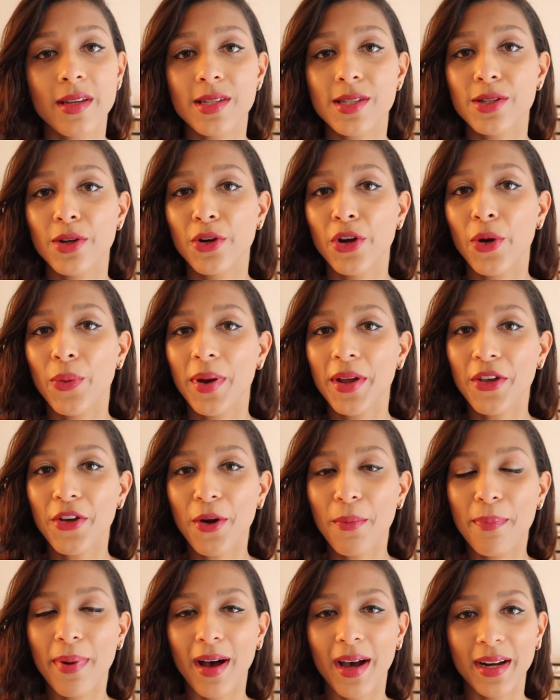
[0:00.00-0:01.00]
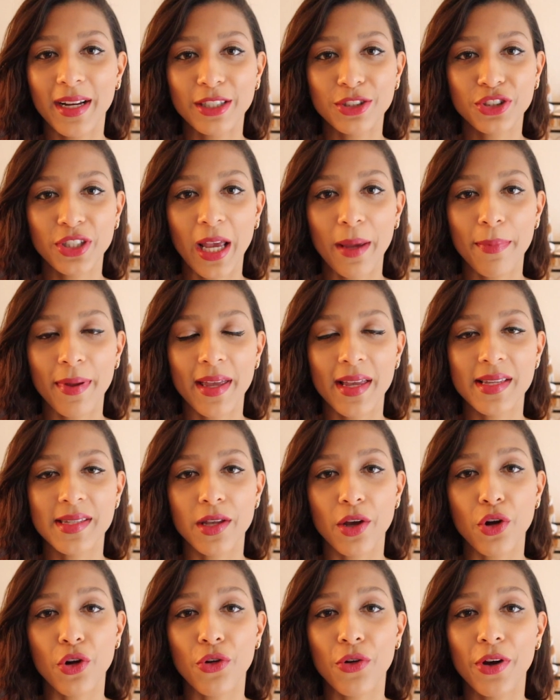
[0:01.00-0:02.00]
So knowing your body shape is
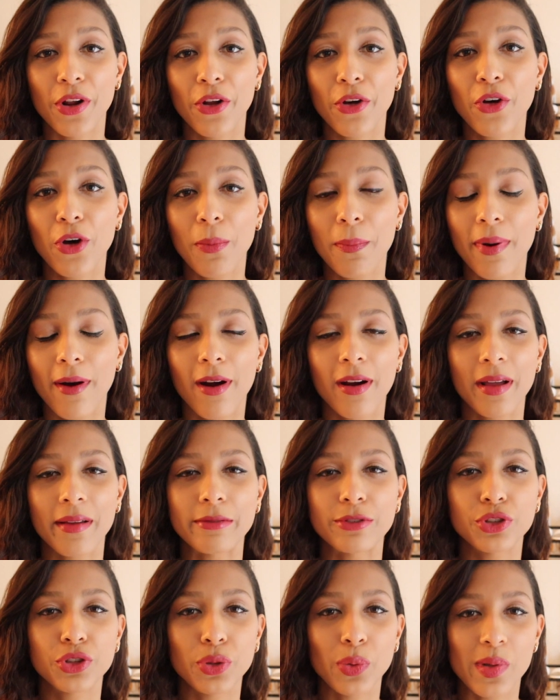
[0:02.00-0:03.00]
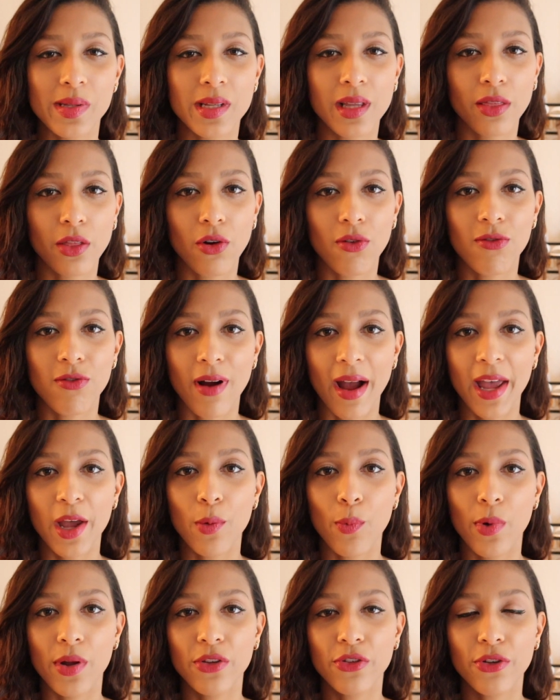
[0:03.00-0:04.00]
a critical part of choosing the
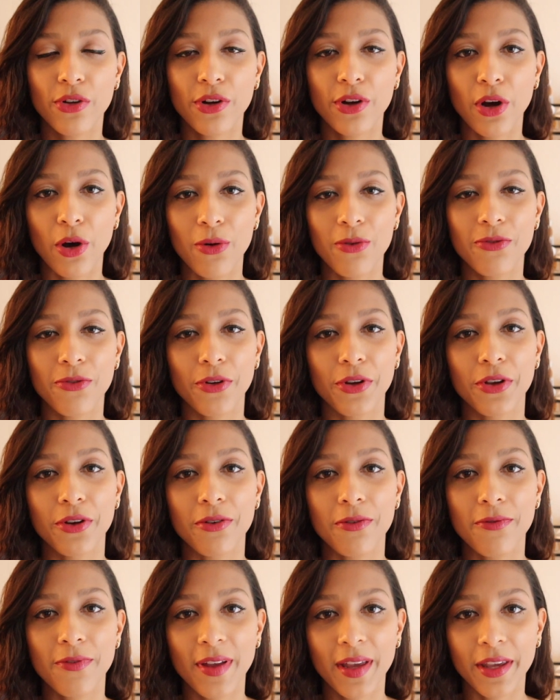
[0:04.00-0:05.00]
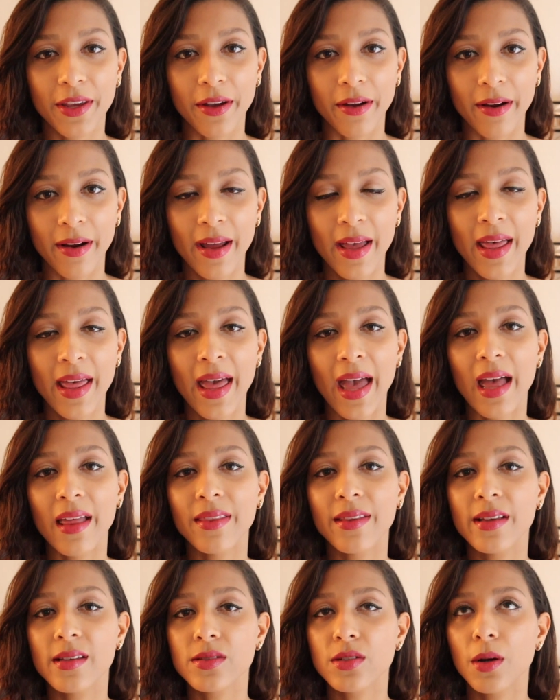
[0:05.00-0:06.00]
right winter coat for your figure.
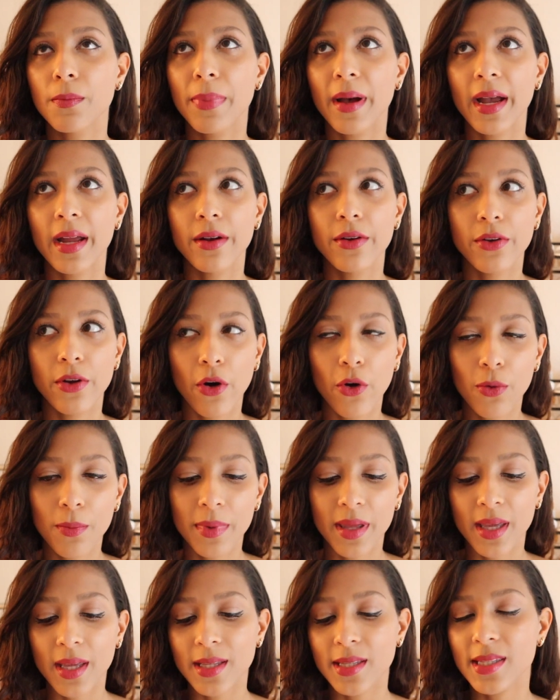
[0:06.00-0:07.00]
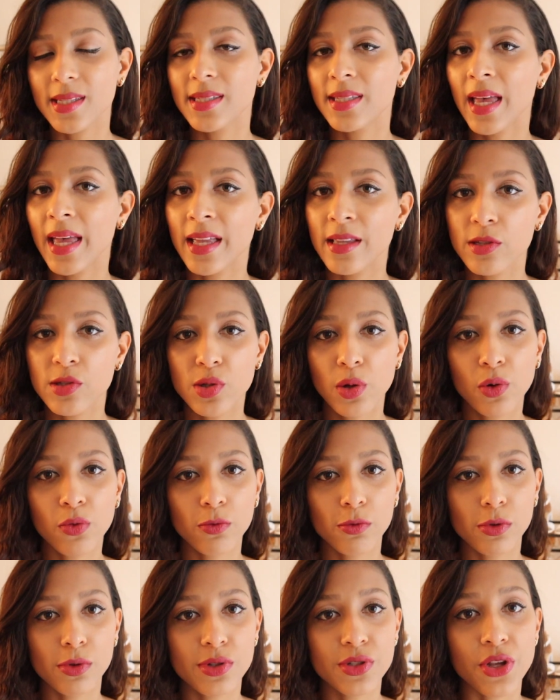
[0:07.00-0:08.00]
And these are by no means set in
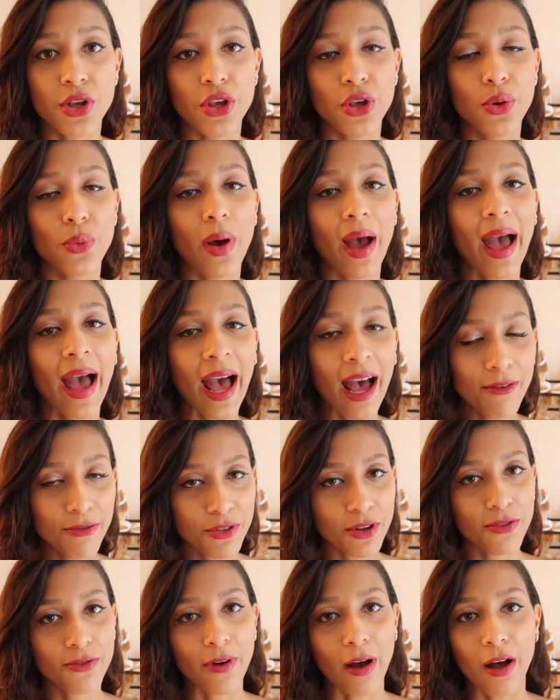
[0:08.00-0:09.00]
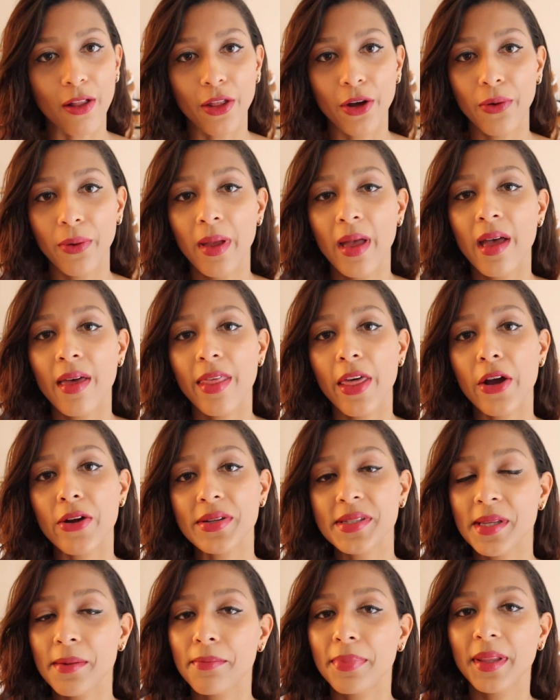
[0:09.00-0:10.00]
stone rules that you have to follow. They
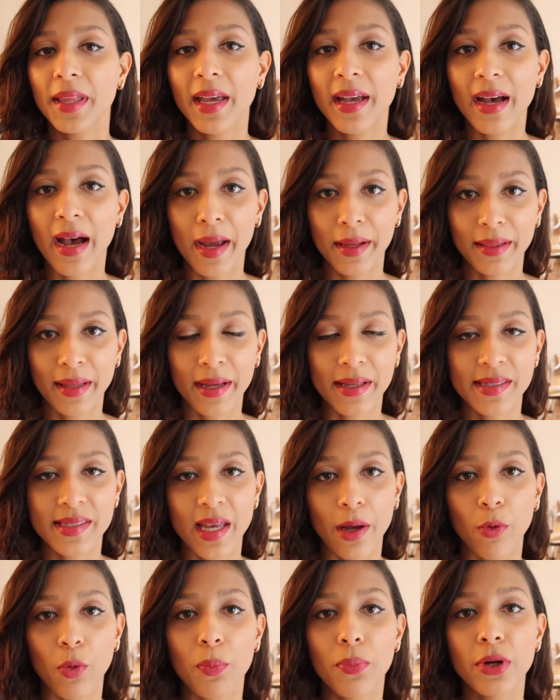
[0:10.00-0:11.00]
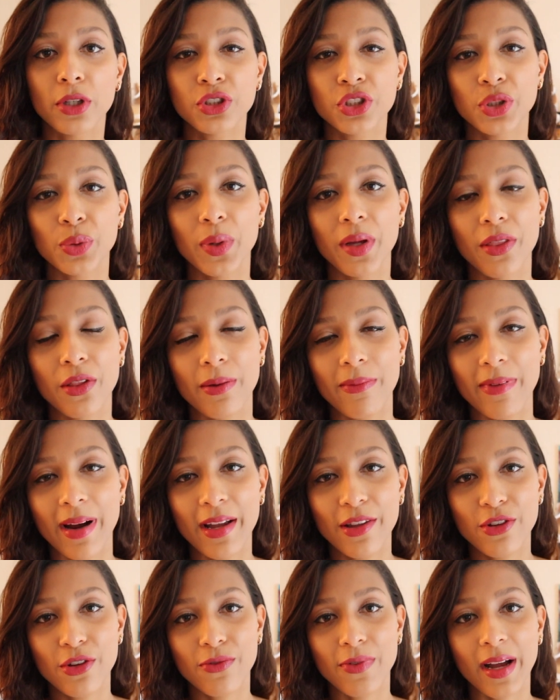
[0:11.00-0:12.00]
are simply guidelines that will push you in the
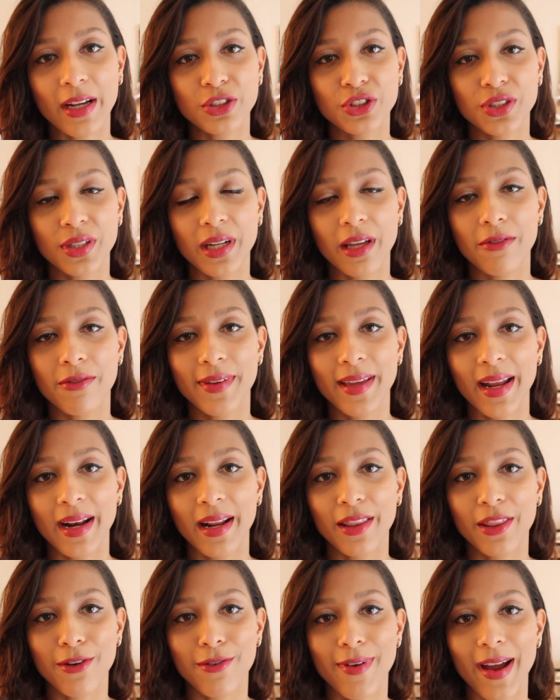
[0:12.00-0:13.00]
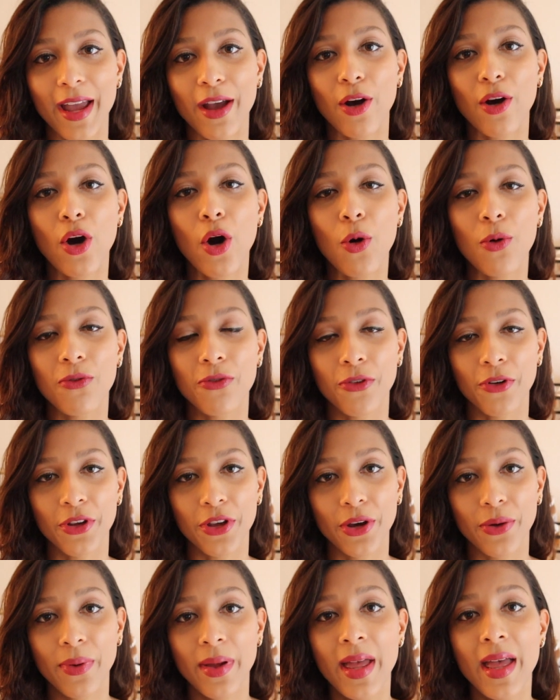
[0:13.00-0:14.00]
right direction of getting the right coat for
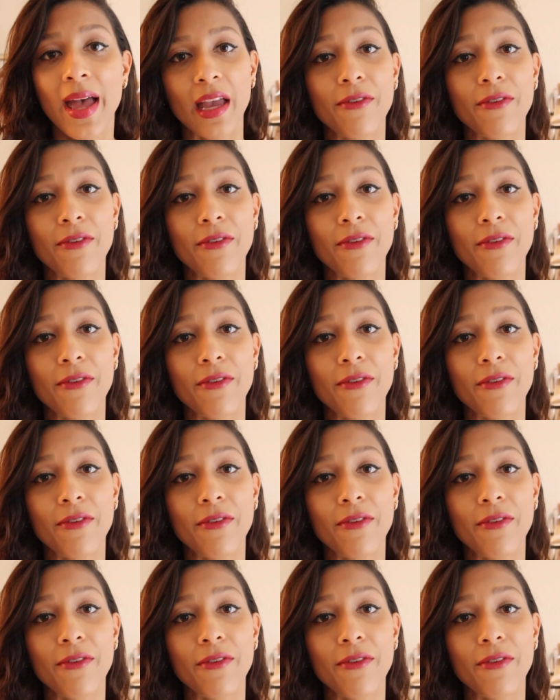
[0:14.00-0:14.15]
you.